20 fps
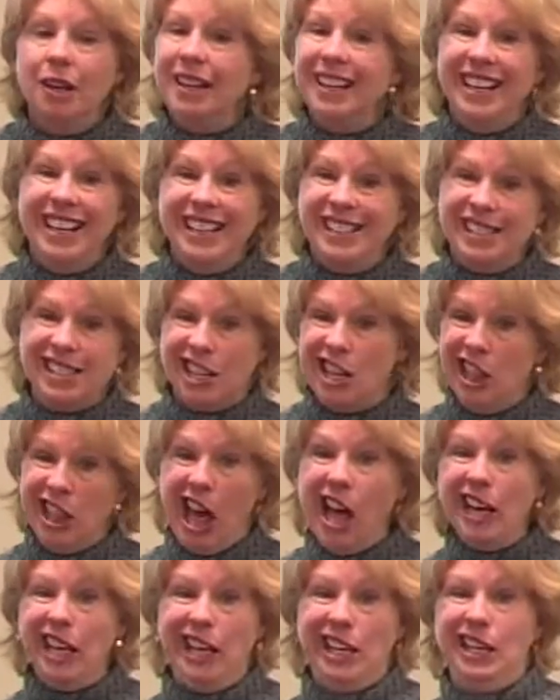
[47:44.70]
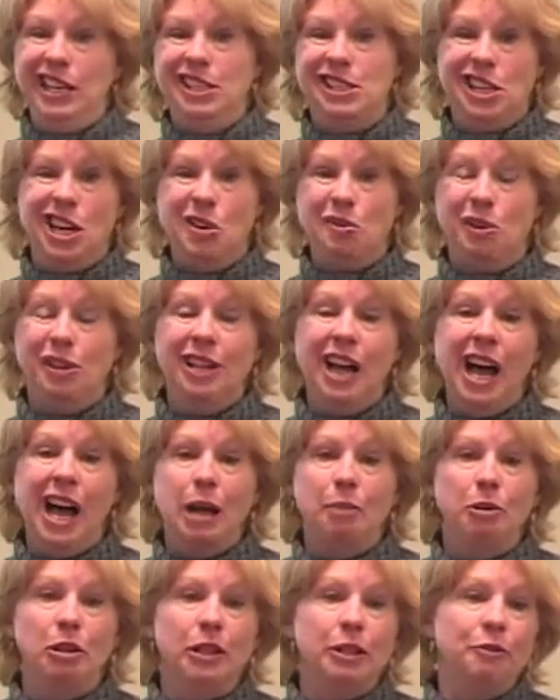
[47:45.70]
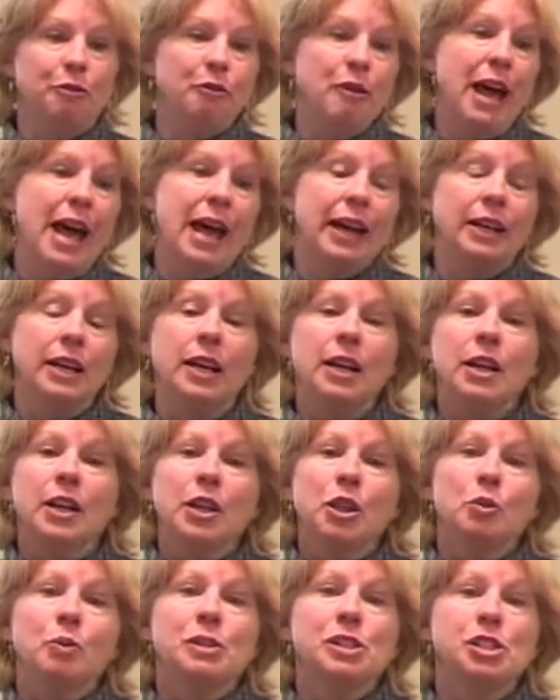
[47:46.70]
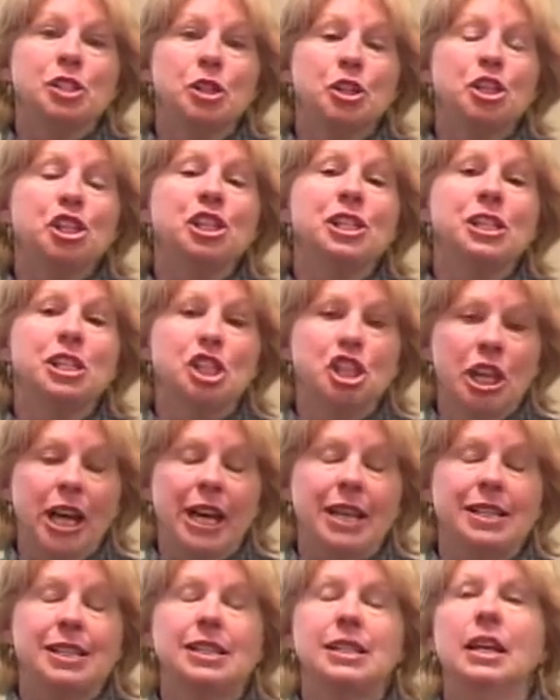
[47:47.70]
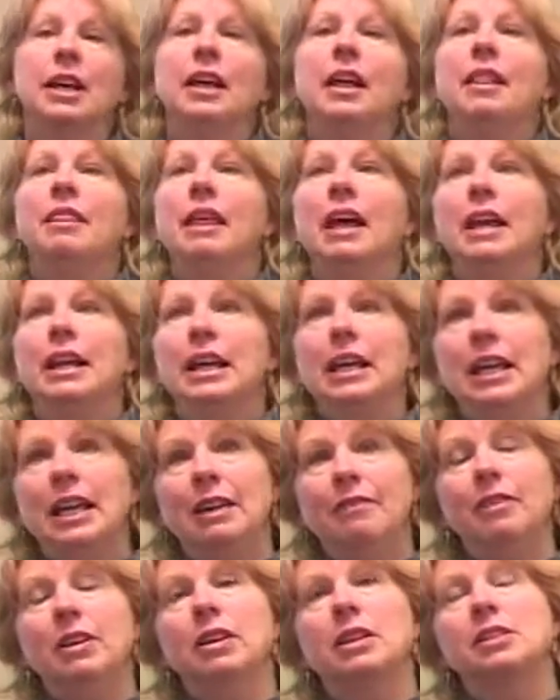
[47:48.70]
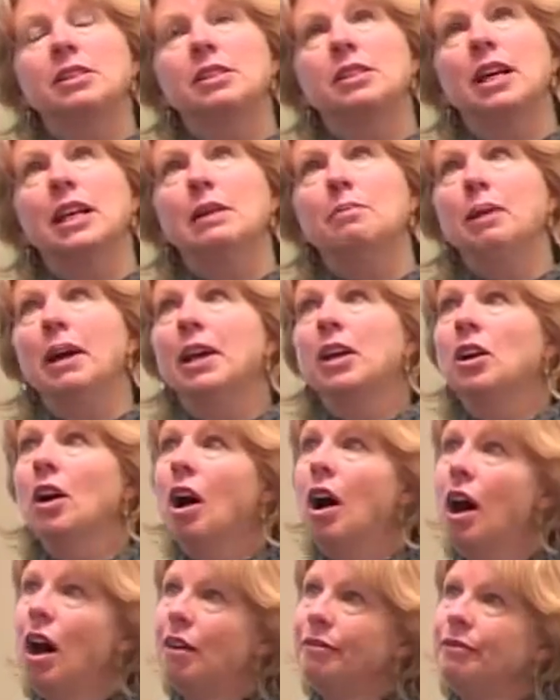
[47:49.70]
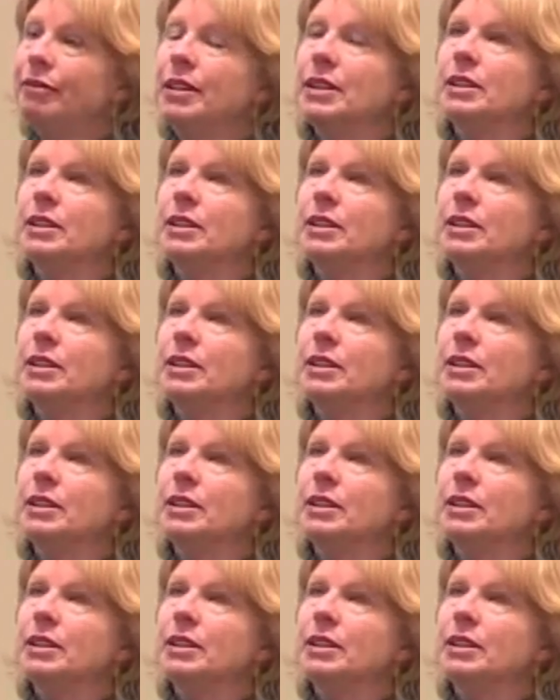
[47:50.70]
It's clunky. It's unreliable. In fact, the research suggests that even a study by Goff,